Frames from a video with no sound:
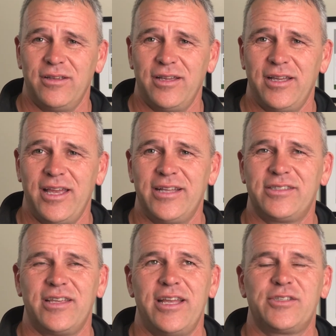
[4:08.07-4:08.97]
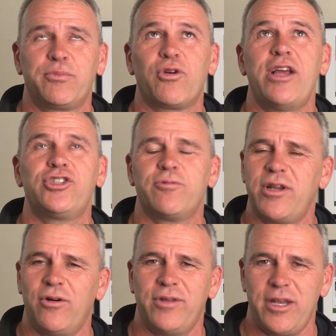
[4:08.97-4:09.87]
it's pressure
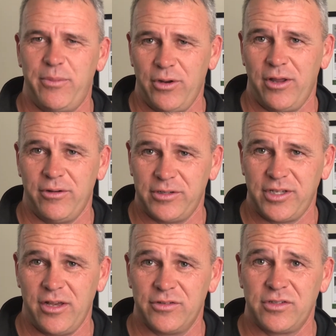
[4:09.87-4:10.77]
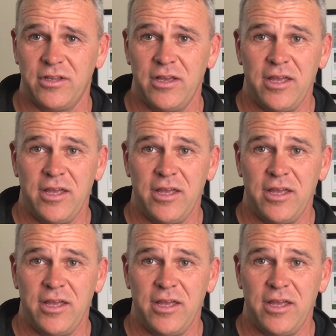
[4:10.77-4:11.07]
we don't need to put on ourselves,